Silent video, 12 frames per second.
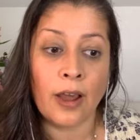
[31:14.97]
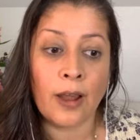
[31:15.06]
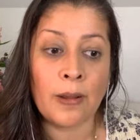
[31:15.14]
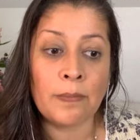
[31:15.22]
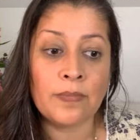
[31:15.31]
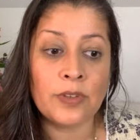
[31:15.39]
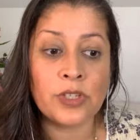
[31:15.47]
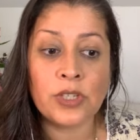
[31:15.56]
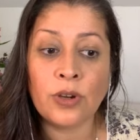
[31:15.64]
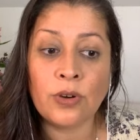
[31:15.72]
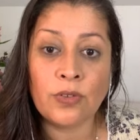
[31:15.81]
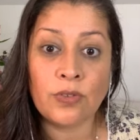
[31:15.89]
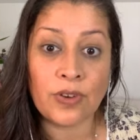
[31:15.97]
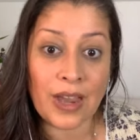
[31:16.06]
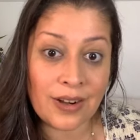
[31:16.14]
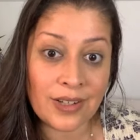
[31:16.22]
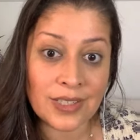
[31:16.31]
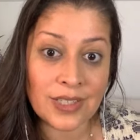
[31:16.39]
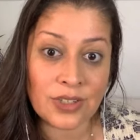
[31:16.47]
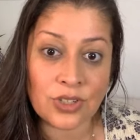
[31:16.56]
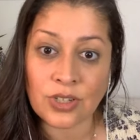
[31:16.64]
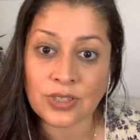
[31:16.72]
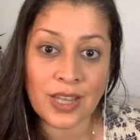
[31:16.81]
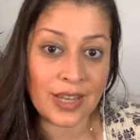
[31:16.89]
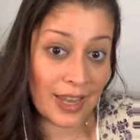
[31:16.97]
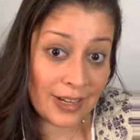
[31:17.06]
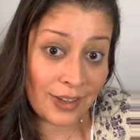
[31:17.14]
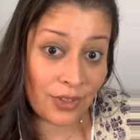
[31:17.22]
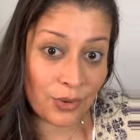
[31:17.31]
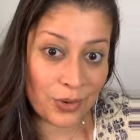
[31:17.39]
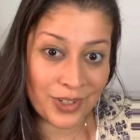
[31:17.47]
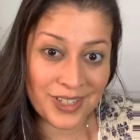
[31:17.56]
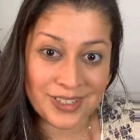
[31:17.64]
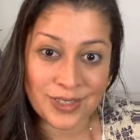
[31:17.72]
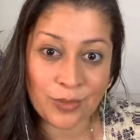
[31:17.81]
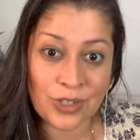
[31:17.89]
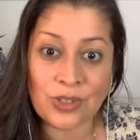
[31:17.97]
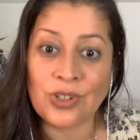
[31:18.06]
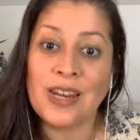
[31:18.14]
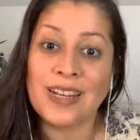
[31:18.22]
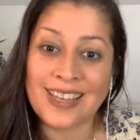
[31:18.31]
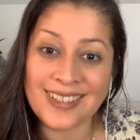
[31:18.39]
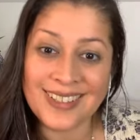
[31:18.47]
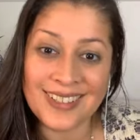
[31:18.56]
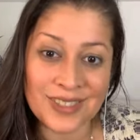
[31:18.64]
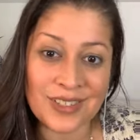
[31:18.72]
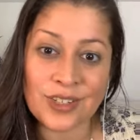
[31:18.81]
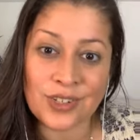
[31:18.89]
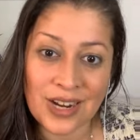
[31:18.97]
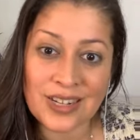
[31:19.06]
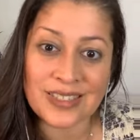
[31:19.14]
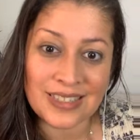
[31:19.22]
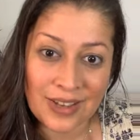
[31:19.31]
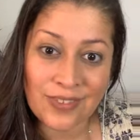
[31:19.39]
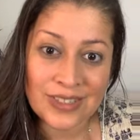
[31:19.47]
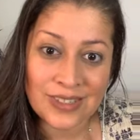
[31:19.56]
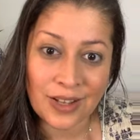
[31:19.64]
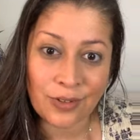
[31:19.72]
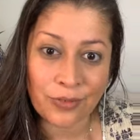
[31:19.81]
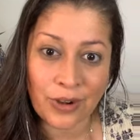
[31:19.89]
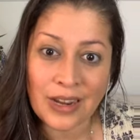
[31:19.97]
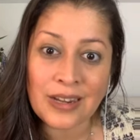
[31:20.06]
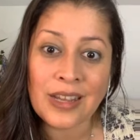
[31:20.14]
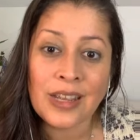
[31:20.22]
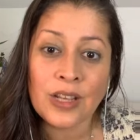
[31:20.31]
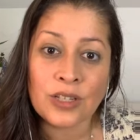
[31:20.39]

Um, so, viruses, just like any other organism, when you try to kill it, it's going to try and save itself, right?